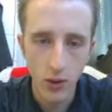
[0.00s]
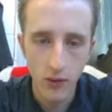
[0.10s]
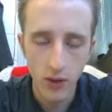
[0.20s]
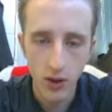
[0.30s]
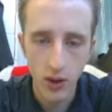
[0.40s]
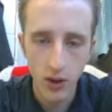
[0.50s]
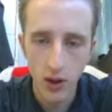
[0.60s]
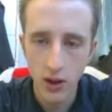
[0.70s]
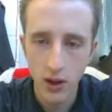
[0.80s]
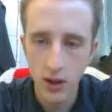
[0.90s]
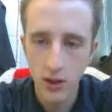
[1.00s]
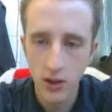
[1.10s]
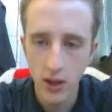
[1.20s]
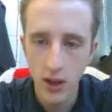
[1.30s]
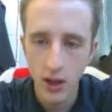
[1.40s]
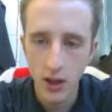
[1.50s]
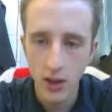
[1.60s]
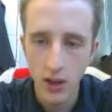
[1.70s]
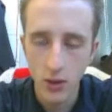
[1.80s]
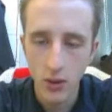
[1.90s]
left click on that,
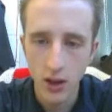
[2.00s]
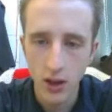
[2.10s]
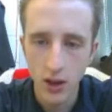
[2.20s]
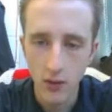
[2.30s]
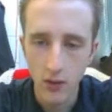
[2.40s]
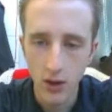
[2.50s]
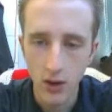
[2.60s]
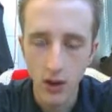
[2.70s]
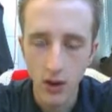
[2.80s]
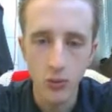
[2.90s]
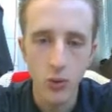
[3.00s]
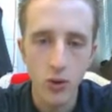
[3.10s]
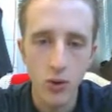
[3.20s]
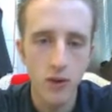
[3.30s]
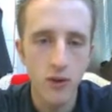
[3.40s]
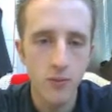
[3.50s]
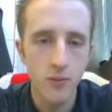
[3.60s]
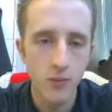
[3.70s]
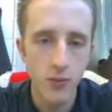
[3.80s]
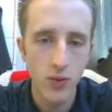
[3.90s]
and I will then left click on import.
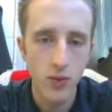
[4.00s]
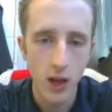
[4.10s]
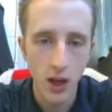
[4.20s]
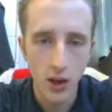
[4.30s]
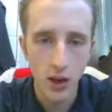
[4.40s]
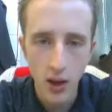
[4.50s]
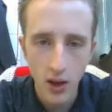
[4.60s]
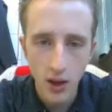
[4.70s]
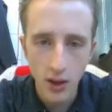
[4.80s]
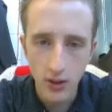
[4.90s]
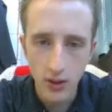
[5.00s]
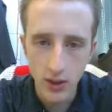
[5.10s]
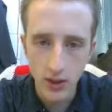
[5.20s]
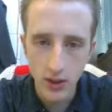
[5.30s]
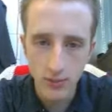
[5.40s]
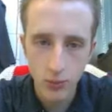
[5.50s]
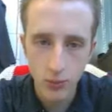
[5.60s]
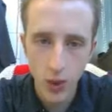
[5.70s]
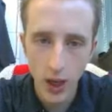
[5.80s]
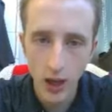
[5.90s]
And you'll see this
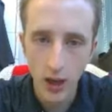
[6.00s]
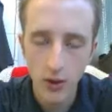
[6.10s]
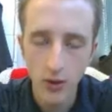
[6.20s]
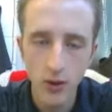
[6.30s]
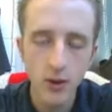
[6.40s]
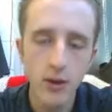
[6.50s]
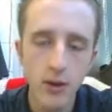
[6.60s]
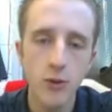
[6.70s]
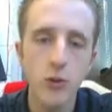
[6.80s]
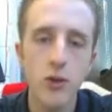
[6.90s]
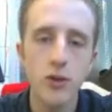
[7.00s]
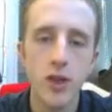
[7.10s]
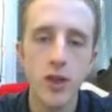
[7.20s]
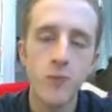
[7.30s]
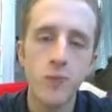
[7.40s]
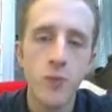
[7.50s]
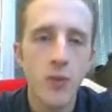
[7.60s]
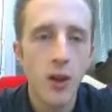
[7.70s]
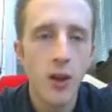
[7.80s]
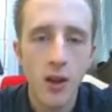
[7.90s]
angle that it pulls up.
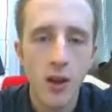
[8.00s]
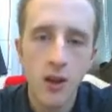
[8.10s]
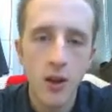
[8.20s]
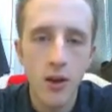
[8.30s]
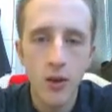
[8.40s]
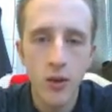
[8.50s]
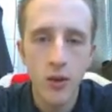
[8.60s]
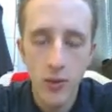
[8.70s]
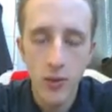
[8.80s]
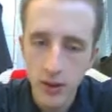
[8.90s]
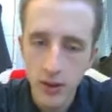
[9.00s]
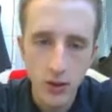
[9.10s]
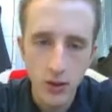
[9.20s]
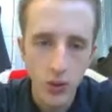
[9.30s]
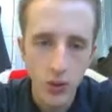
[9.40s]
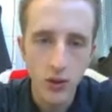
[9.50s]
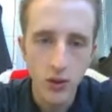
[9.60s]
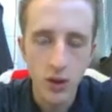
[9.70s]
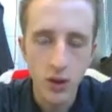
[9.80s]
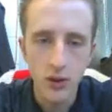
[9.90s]
This is a tool that you
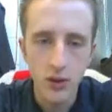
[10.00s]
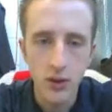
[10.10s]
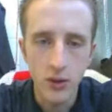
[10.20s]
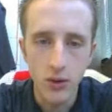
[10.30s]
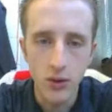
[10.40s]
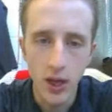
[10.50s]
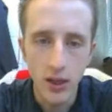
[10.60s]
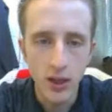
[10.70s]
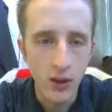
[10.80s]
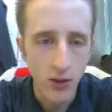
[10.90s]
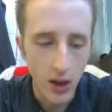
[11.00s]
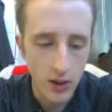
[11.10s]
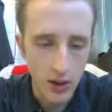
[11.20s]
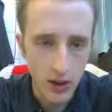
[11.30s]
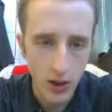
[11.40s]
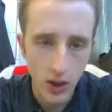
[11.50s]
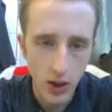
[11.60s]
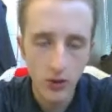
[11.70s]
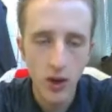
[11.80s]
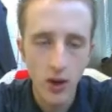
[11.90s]
can use to do size. If I just
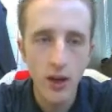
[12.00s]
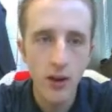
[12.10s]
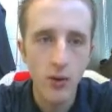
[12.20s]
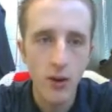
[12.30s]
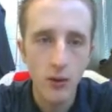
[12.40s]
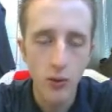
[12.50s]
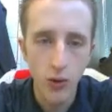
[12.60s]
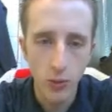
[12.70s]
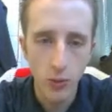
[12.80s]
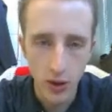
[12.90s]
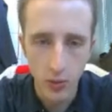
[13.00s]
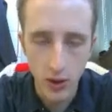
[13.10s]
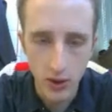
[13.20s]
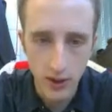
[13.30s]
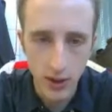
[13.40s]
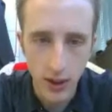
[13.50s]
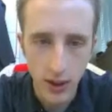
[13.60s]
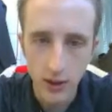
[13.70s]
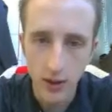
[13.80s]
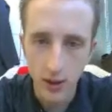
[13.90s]
click right now, it'll pull up the image the
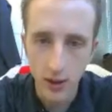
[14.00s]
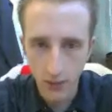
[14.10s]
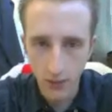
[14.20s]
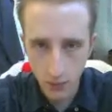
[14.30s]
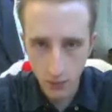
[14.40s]
size of